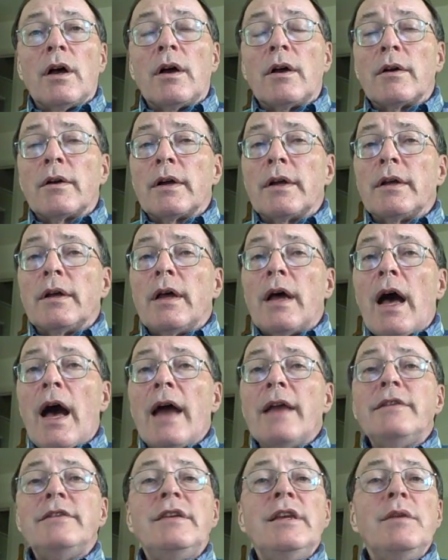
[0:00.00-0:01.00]
a
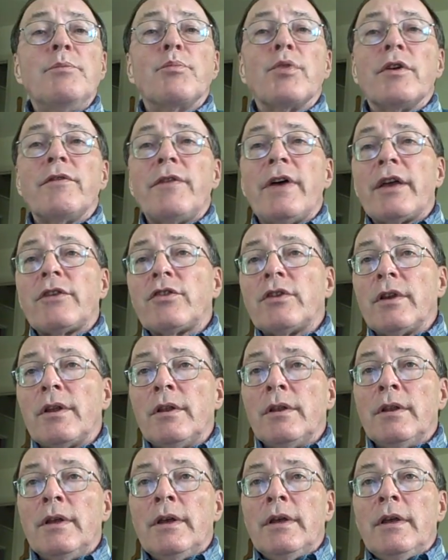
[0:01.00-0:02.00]
IT professional,